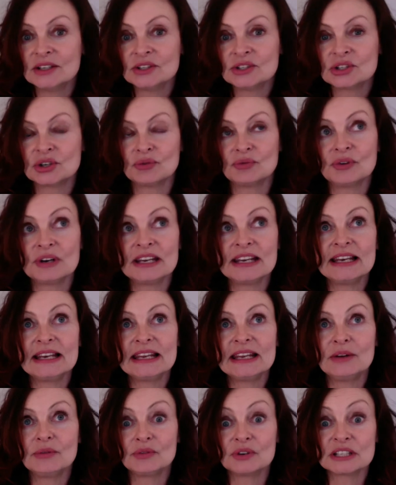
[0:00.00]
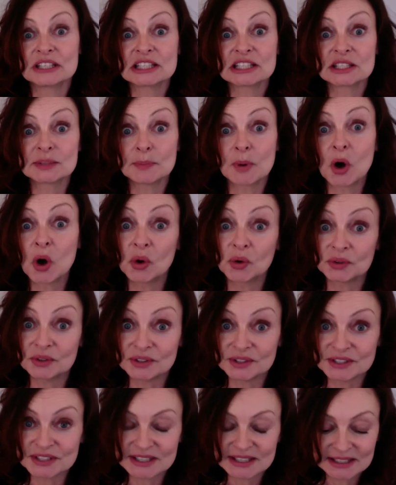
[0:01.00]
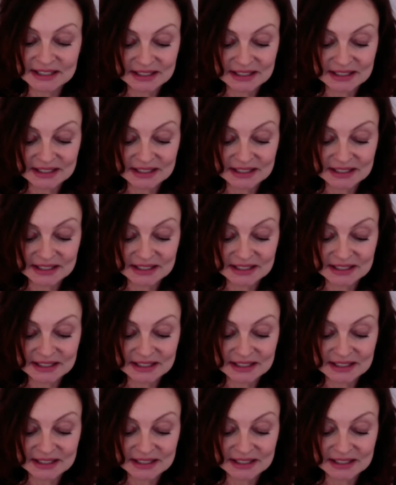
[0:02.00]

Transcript: to really respond